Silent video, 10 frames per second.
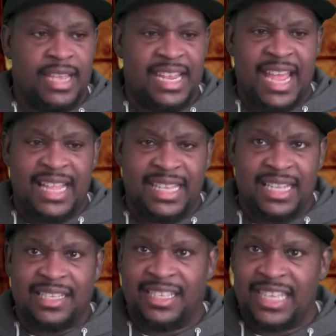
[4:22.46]
an
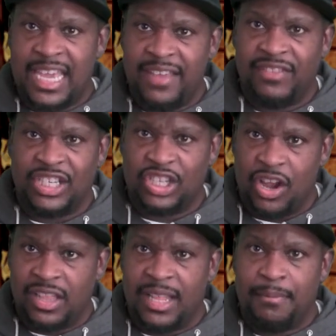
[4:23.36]
idea to save the
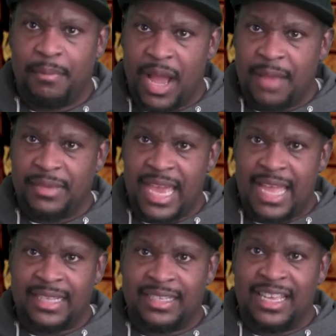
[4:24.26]
Charlotte
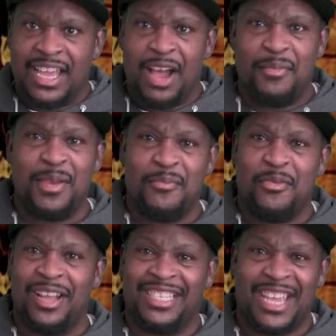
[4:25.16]
Bobcats. I'm your
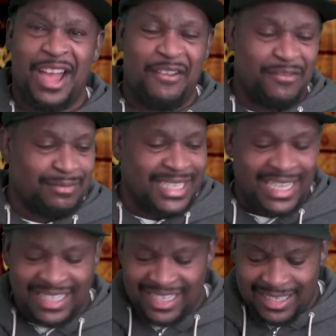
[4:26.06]
boy Jay Howard from
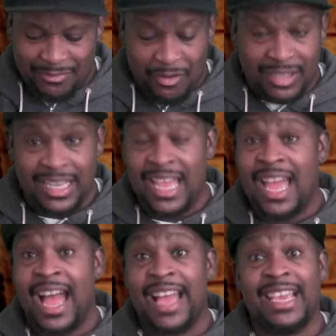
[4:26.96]
CSC Sports.
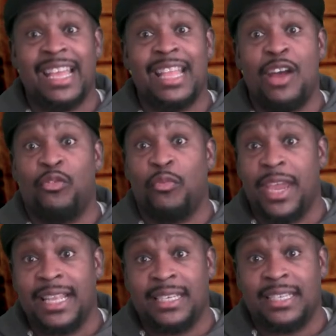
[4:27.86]
I cannot
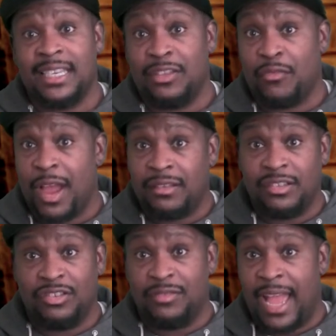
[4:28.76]
wait to see the
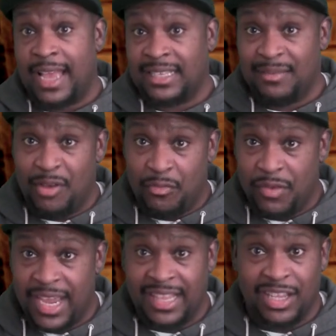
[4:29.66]
rosters you guys come up
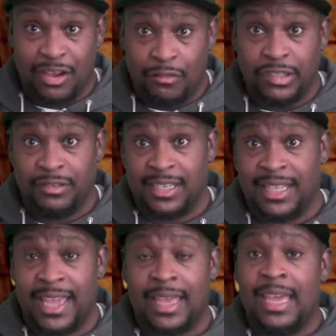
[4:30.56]
with and the coach you
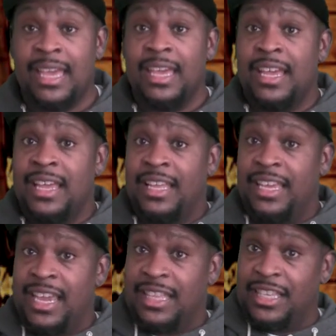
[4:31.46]
select,
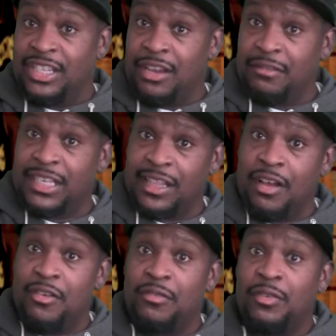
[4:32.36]
either Jerry
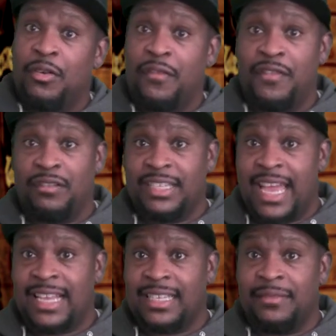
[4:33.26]
Sloan or Phil
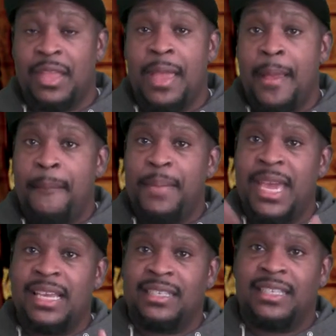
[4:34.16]
Jackson.
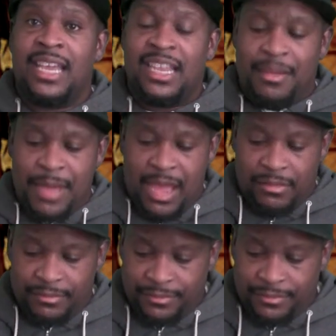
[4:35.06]
Peace, and I'm out.